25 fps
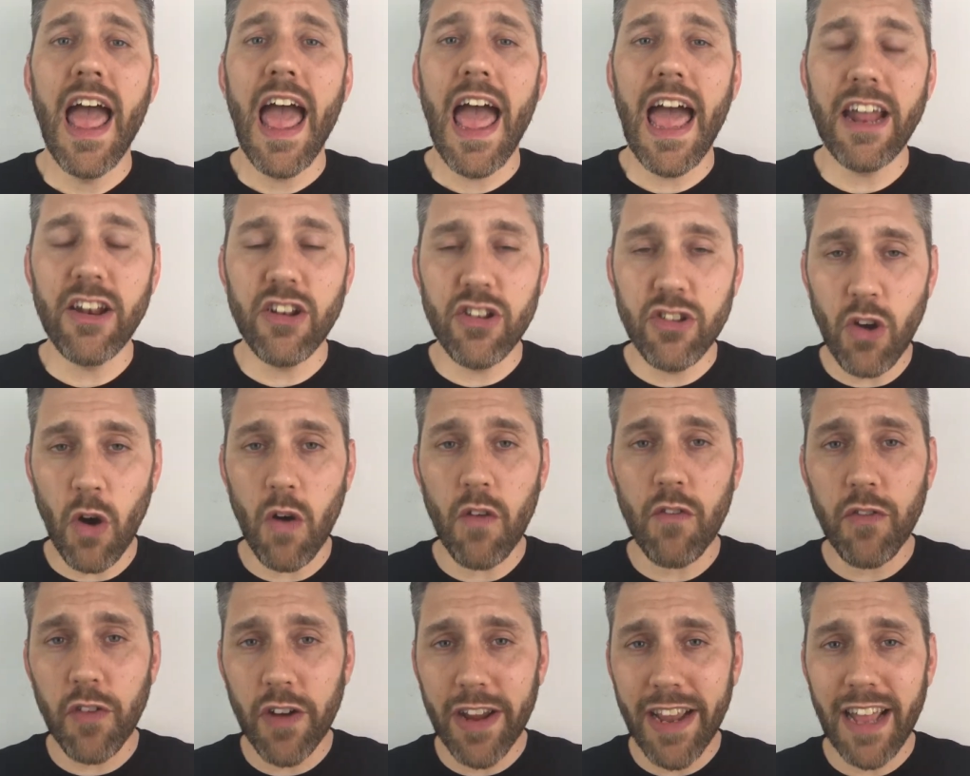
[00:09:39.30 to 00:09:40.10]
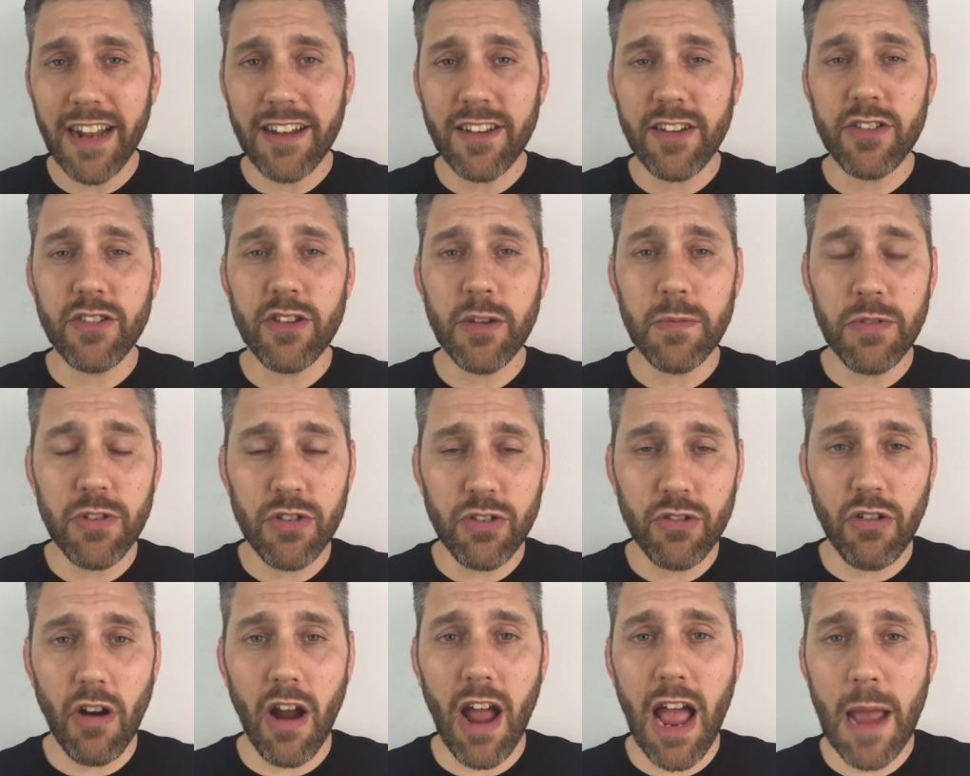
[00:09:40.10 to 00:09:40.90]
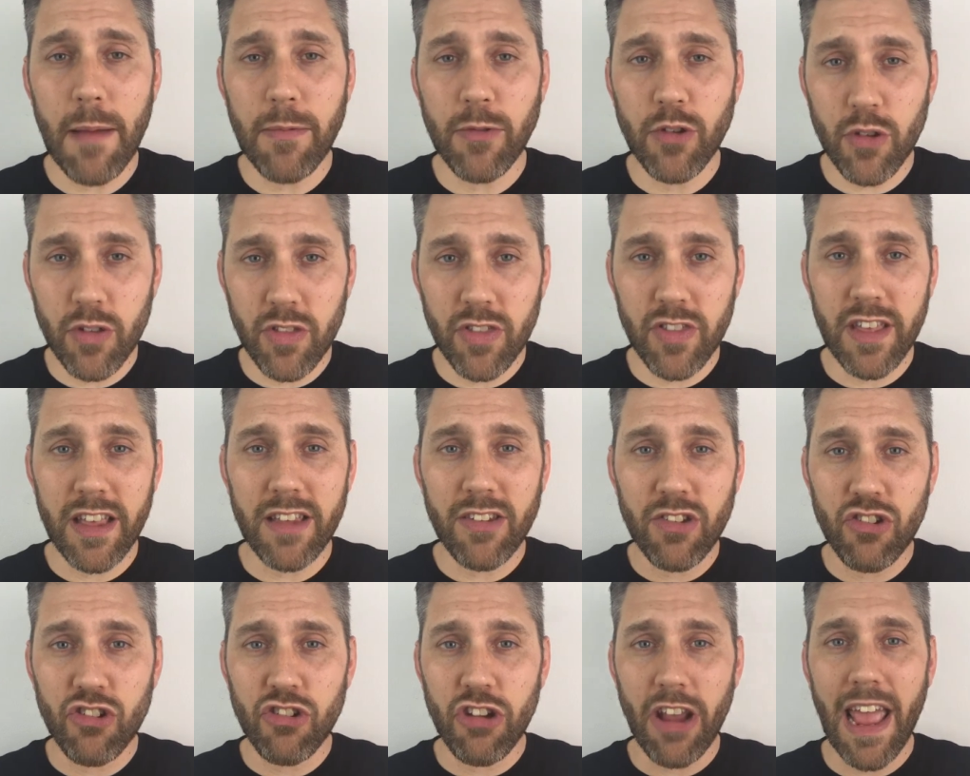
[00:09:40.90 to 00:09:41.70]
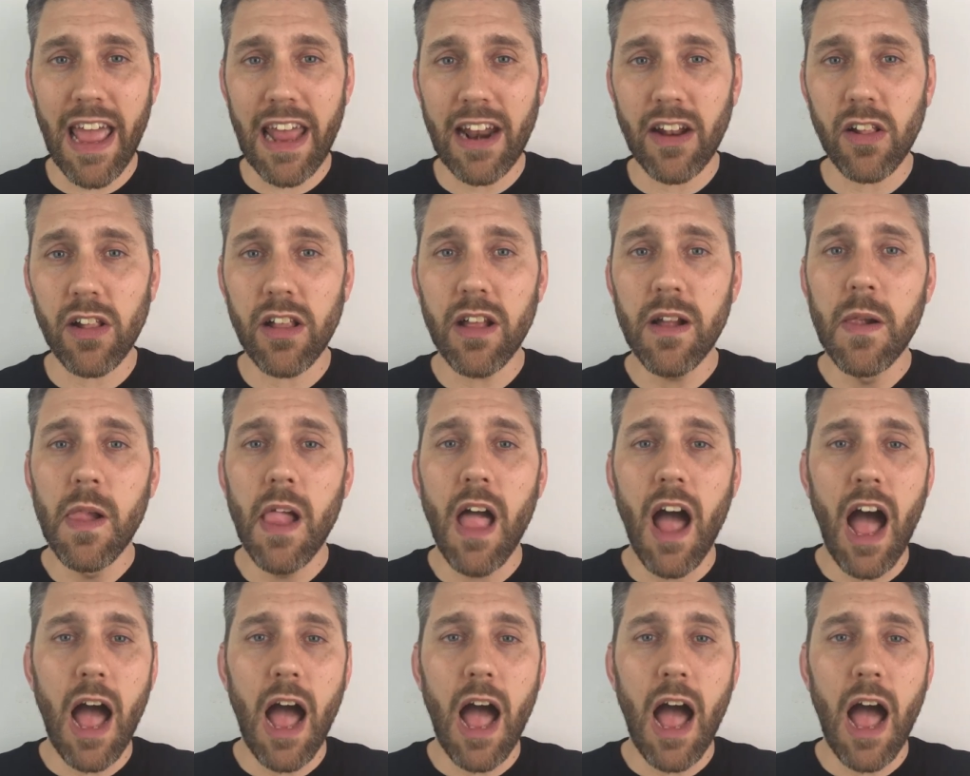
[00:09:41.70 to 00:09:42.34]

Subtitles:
And don't forget to subscribe to this channel.